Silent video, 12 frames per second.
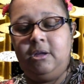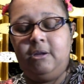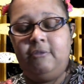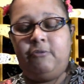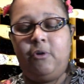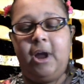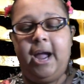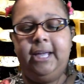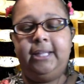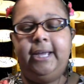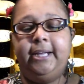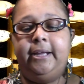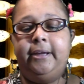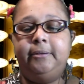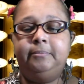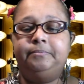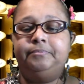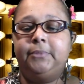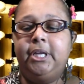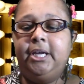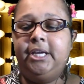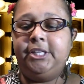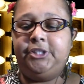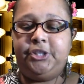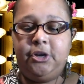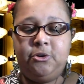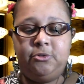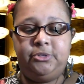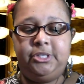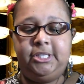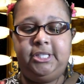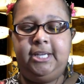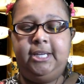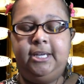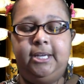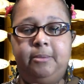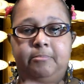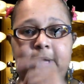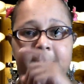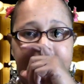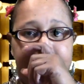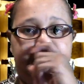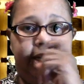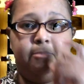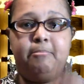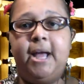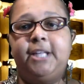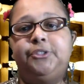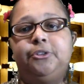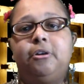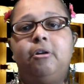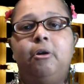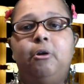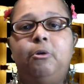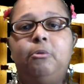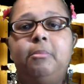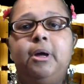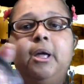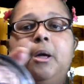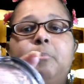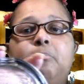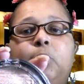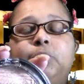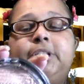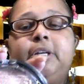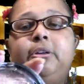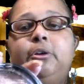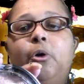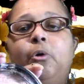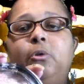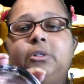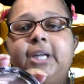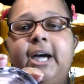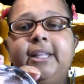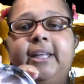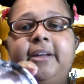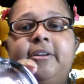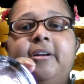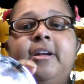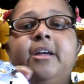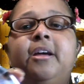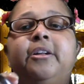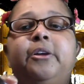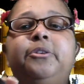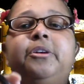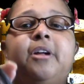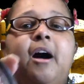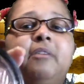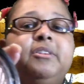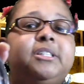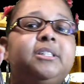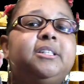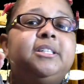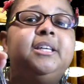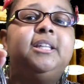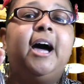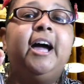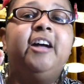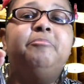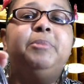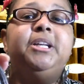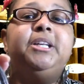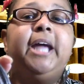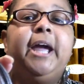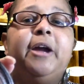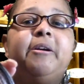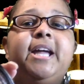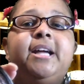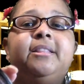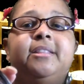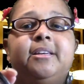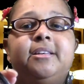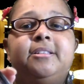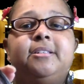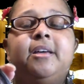for highlighting, he chose the Maybelline Master Chrome Molten Gold highlighter. Now you can obviously see that I have been tearing this